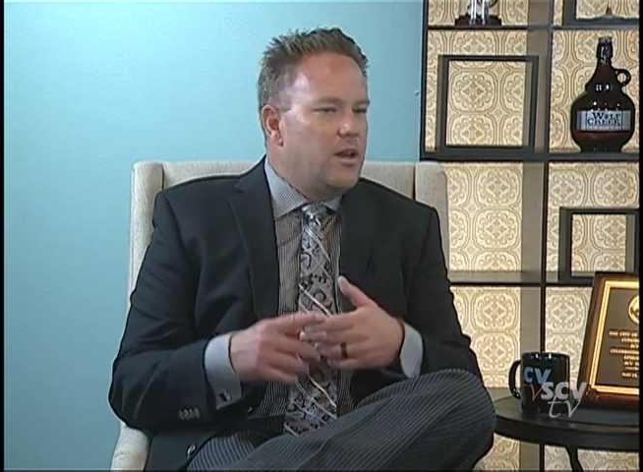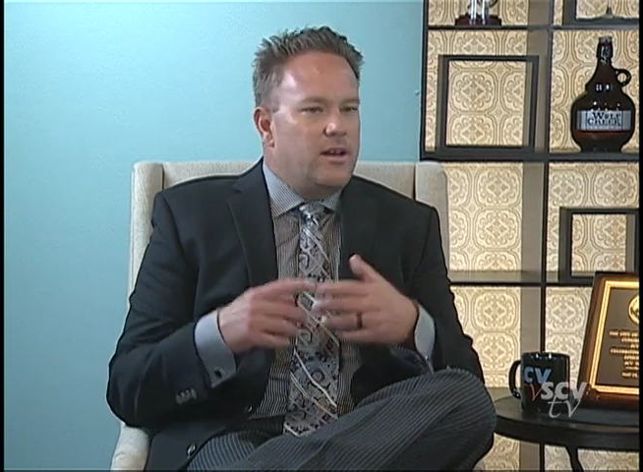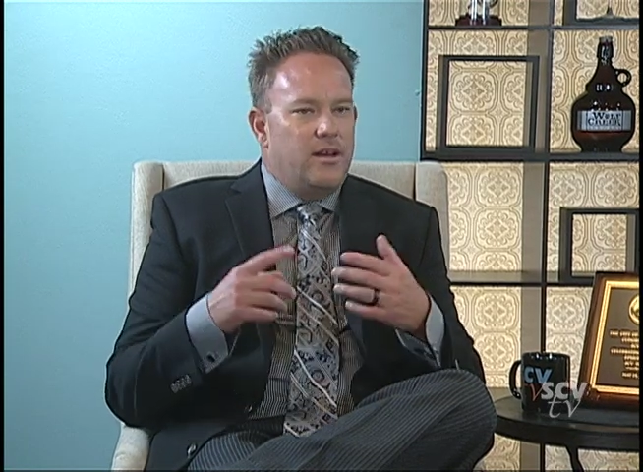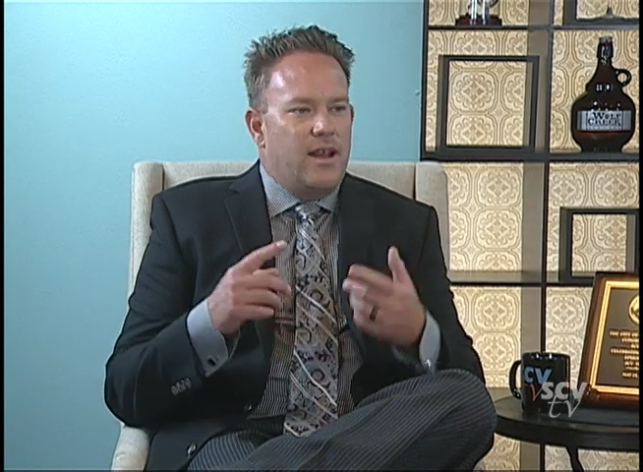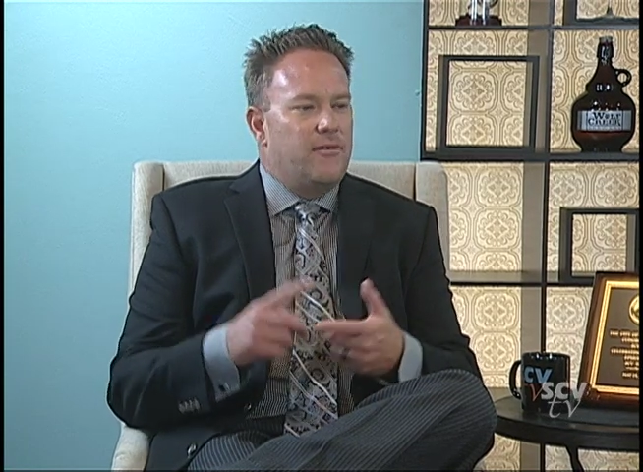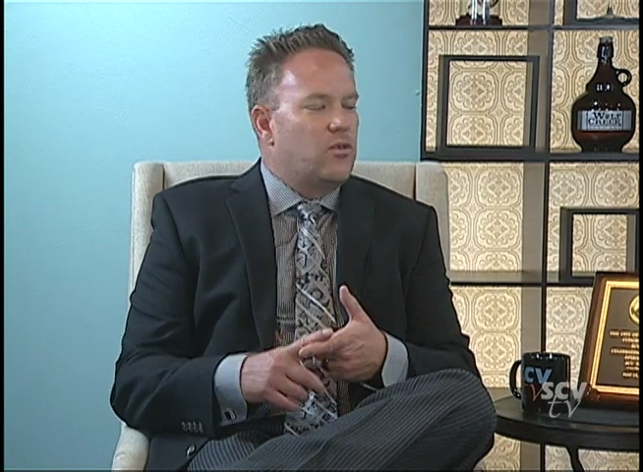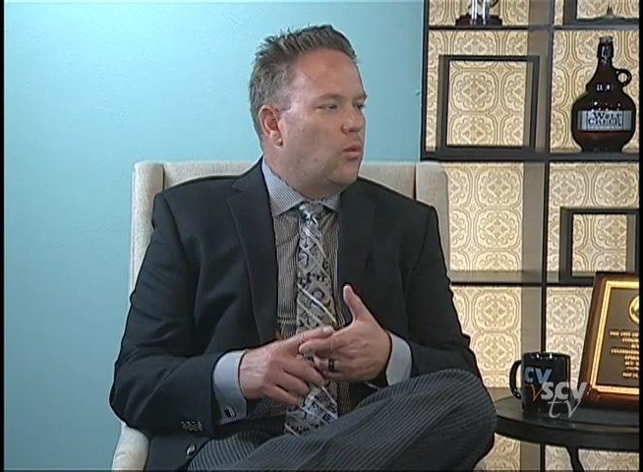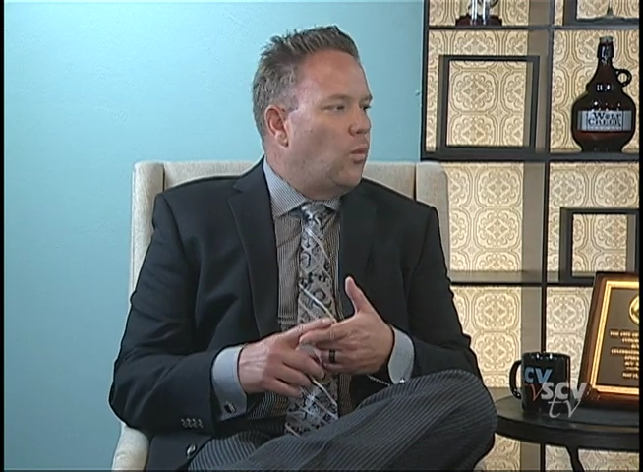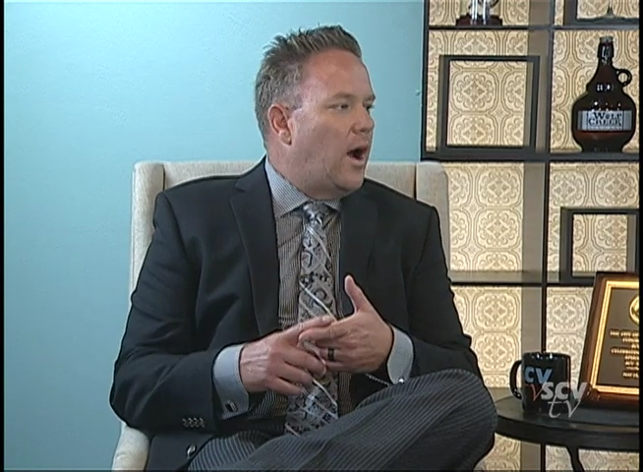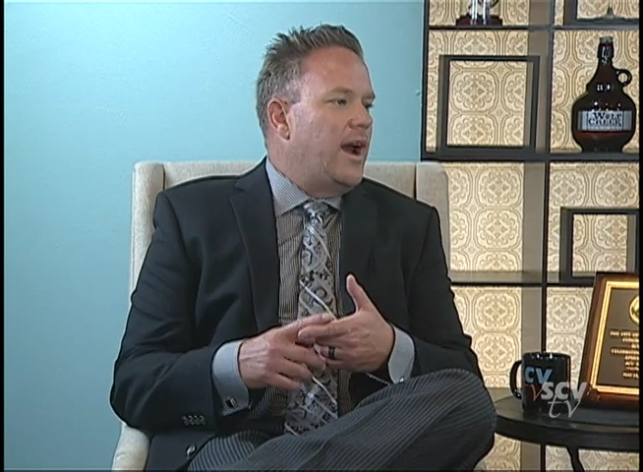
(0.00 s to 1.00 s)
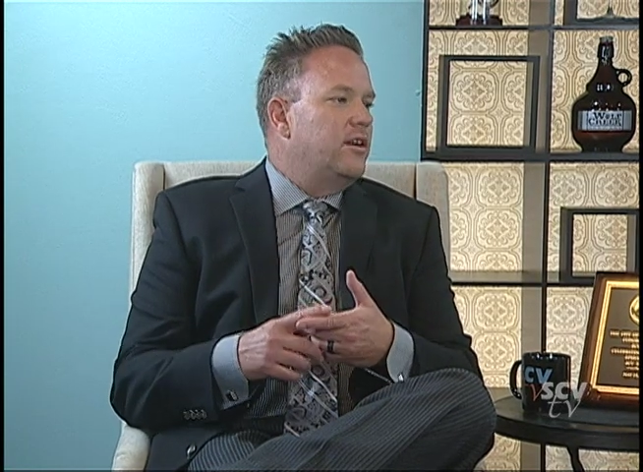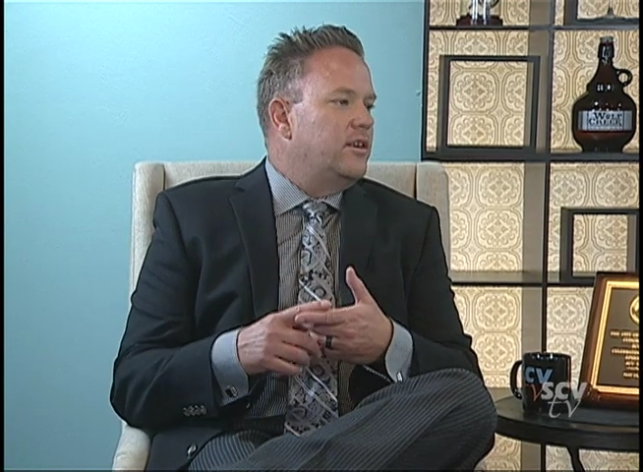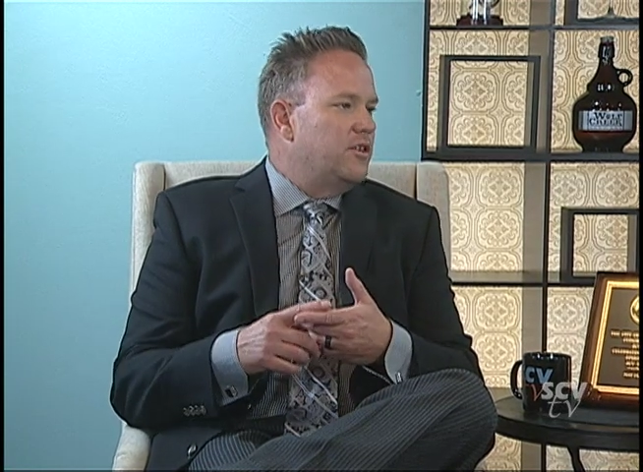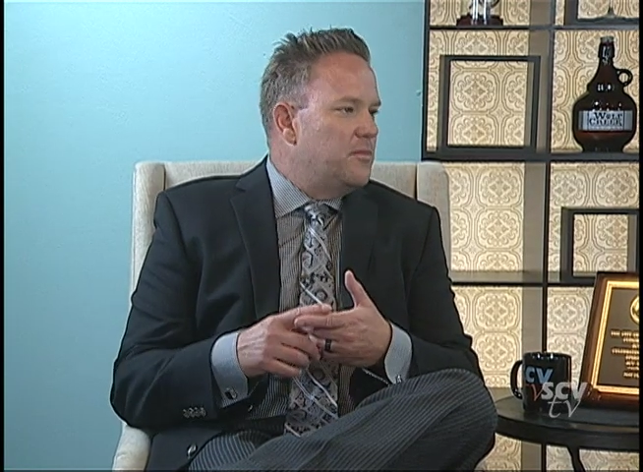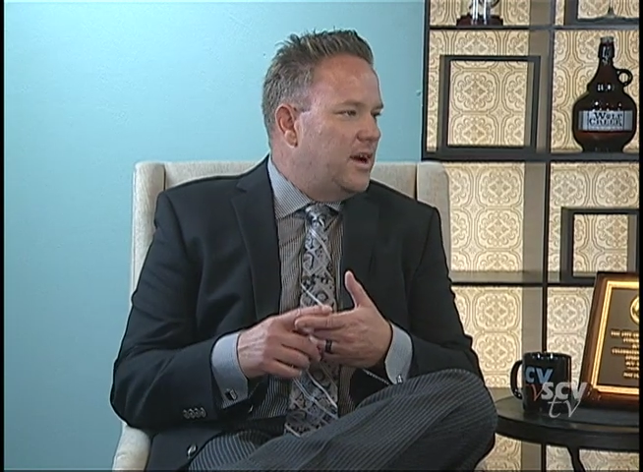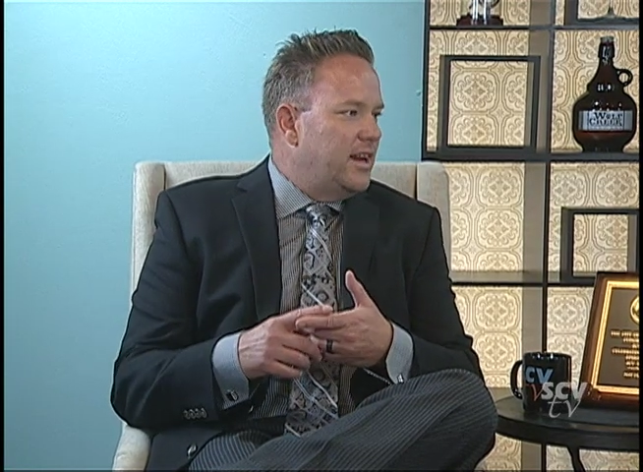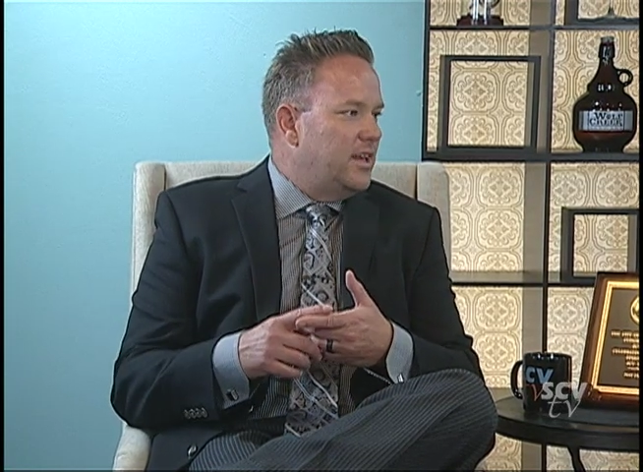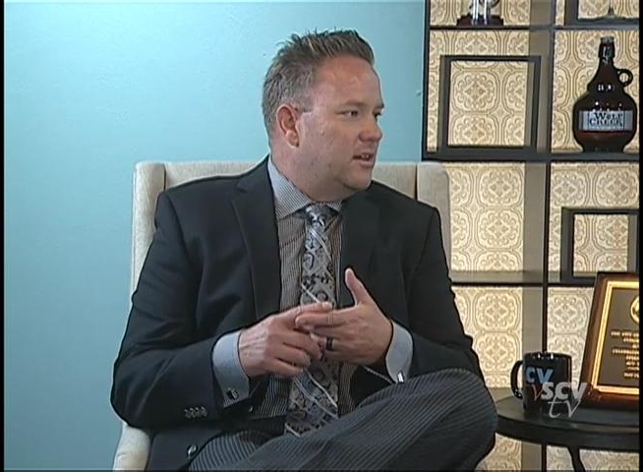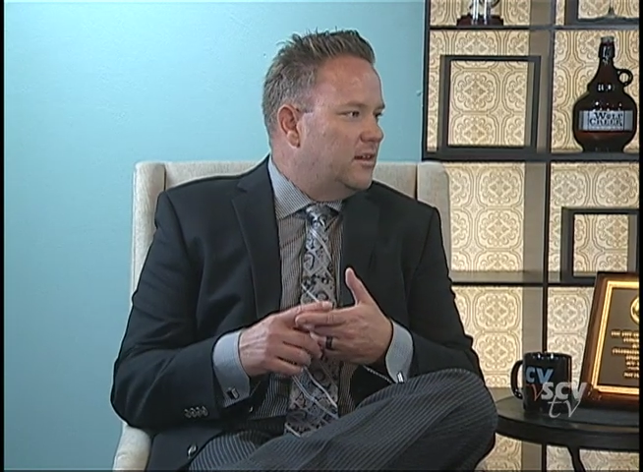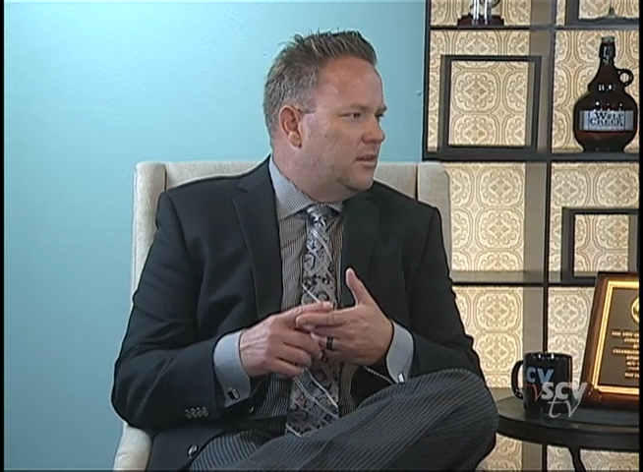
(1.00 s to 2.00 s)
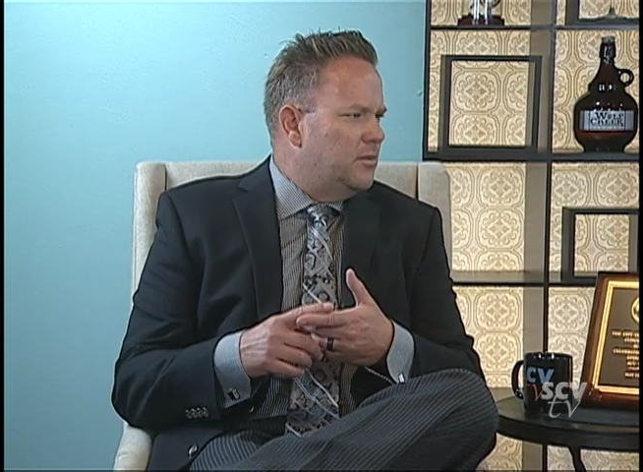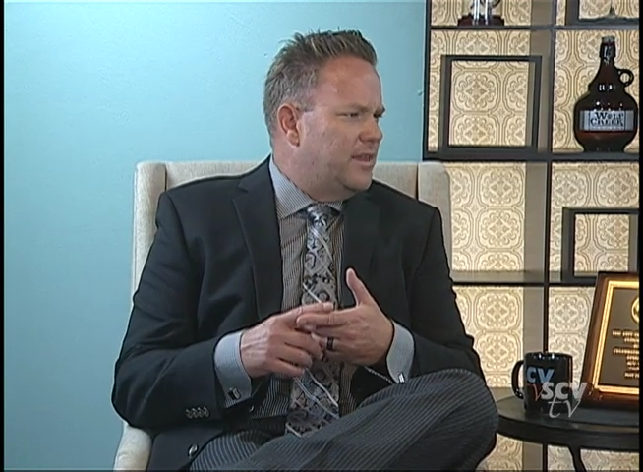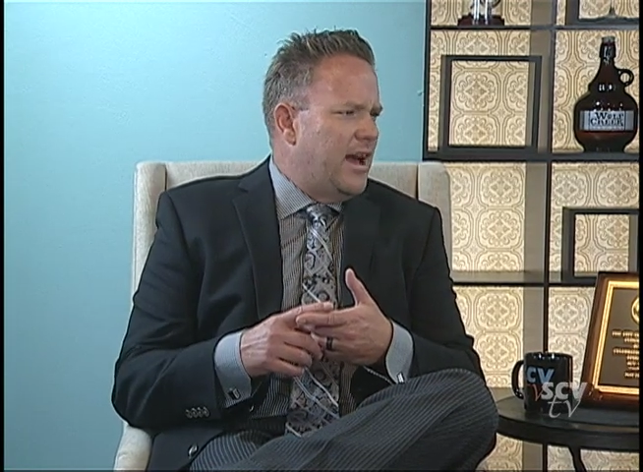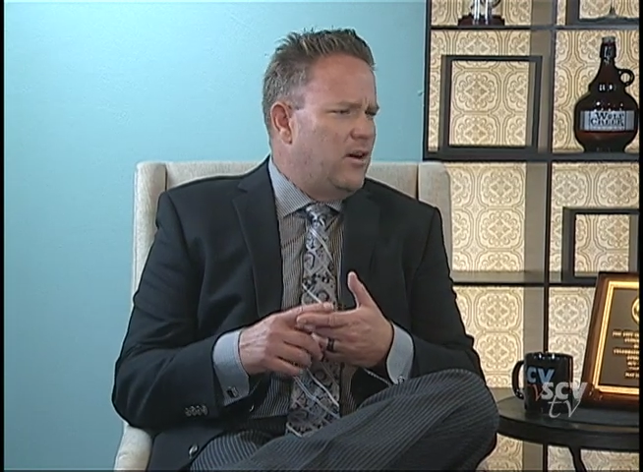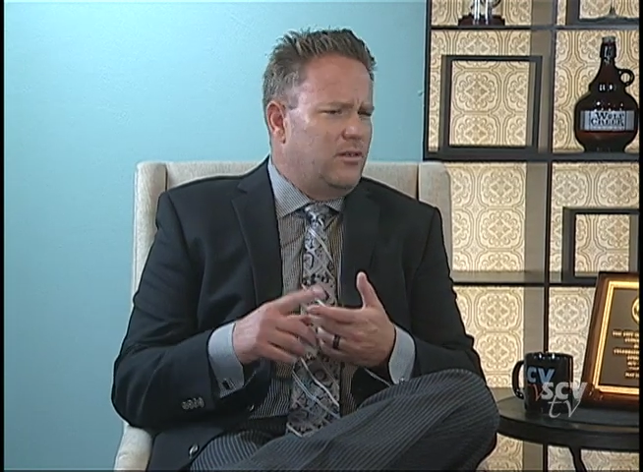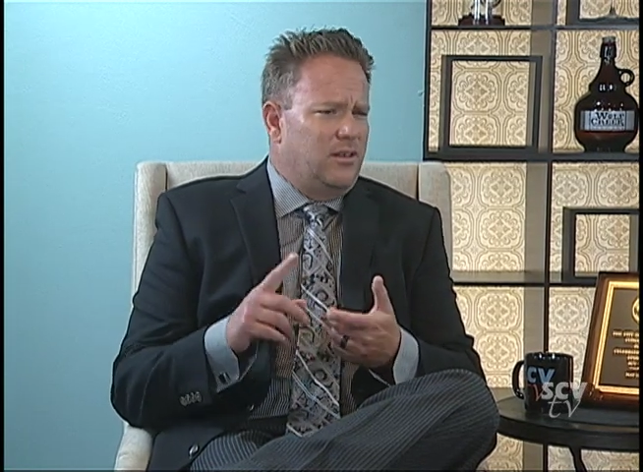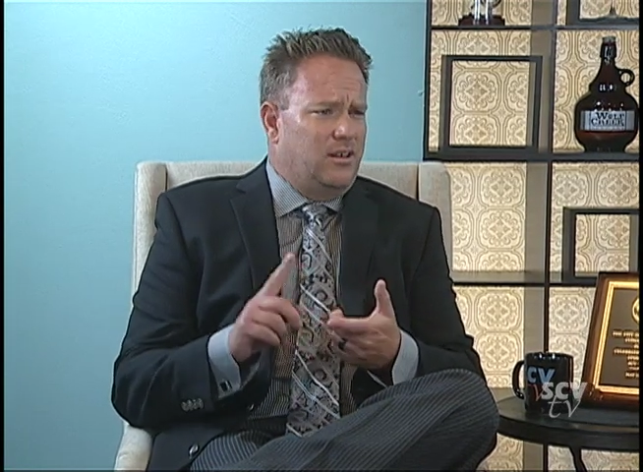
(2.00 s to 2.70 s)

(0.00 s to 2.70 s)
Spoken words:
Never wire your money without